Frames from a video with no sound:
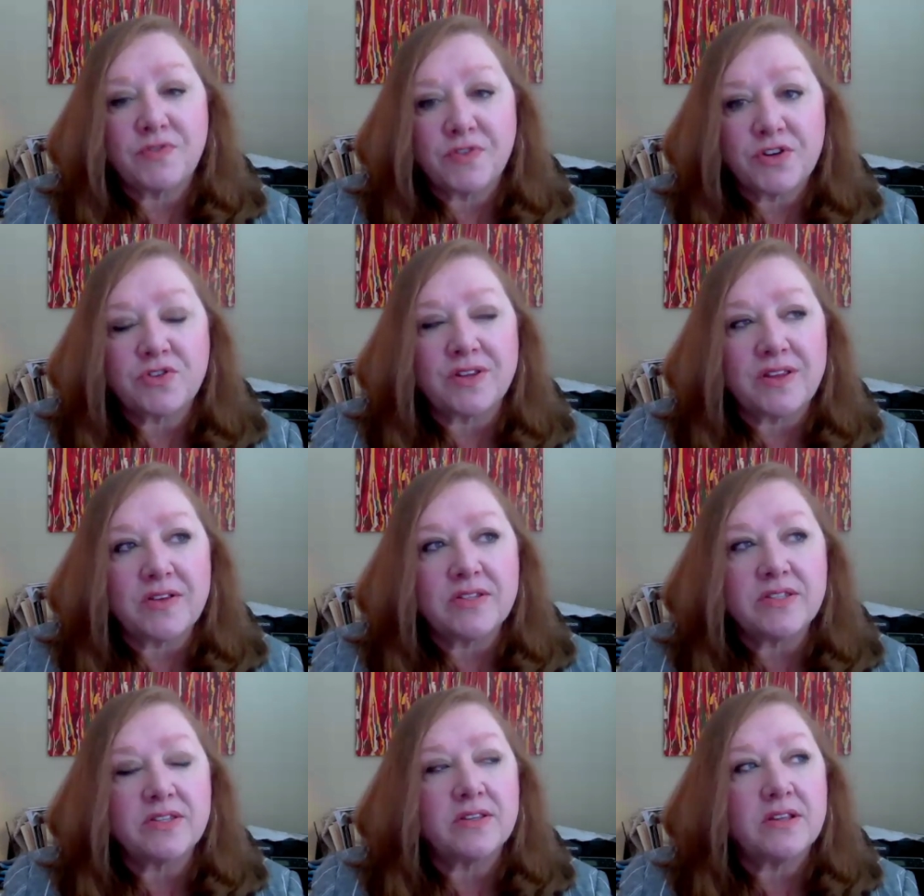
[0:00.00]
frustrating.
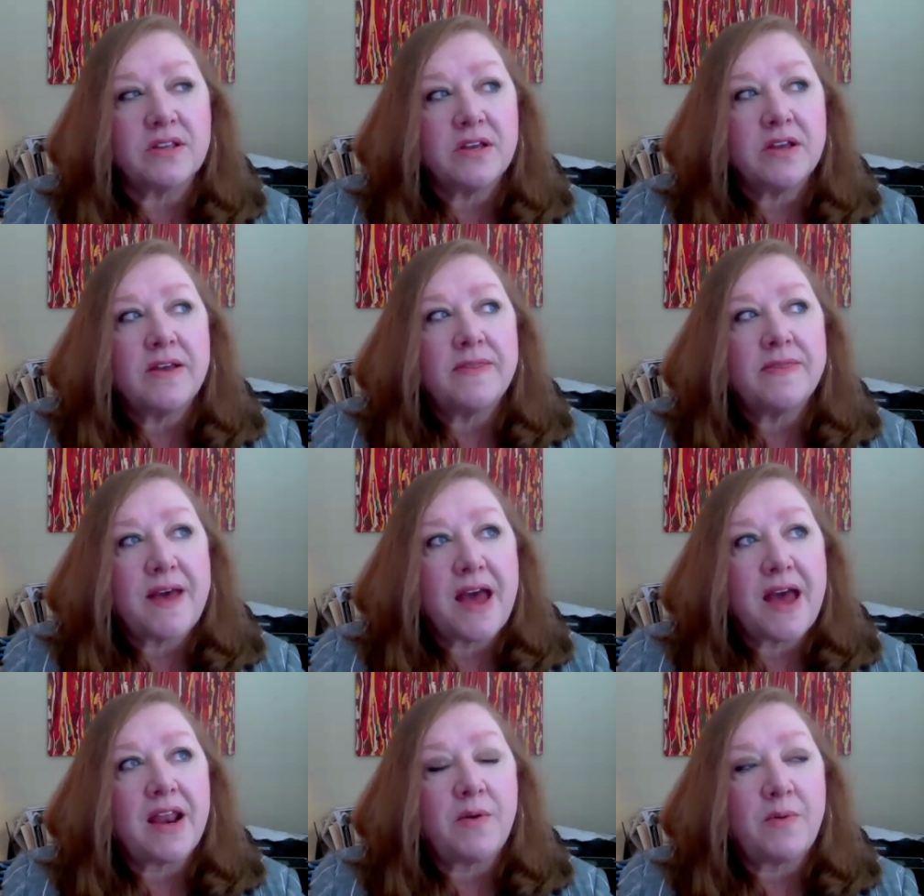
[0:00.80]

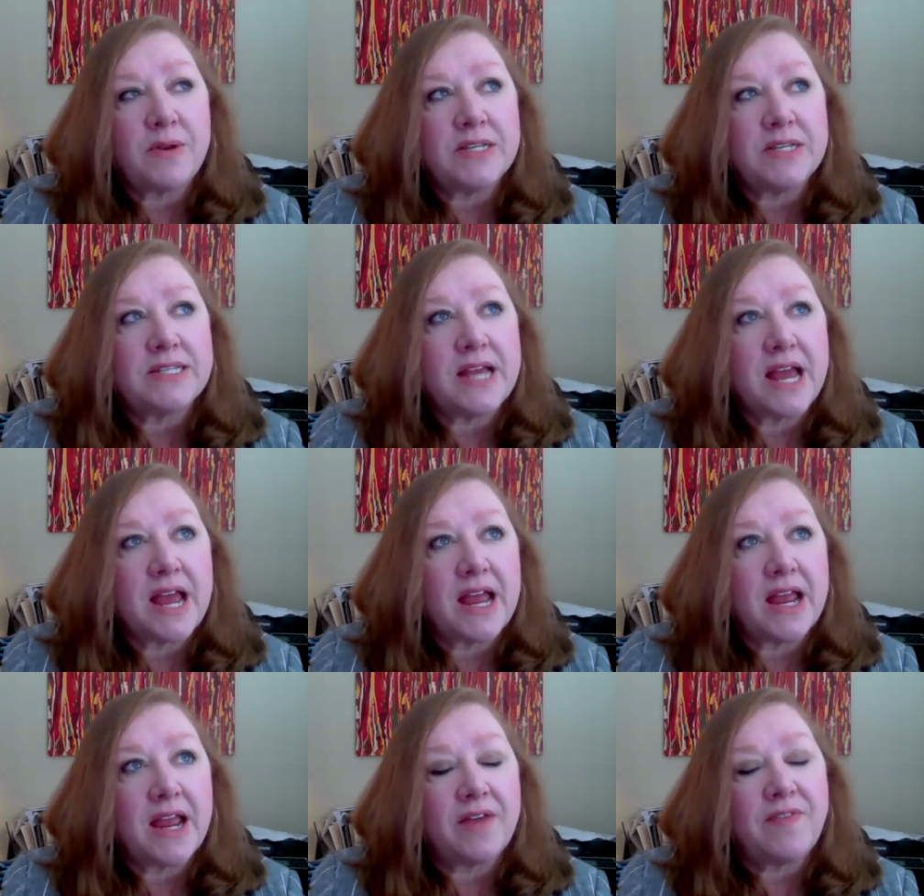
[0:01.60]
That I want to
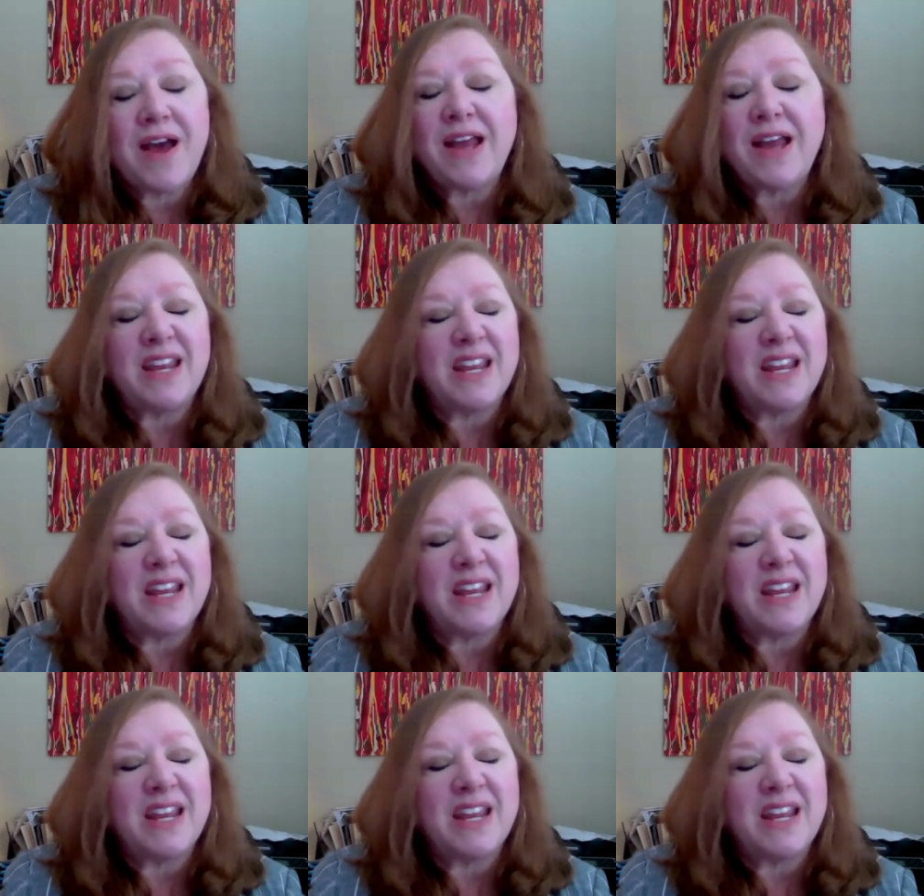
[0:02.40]
say I've had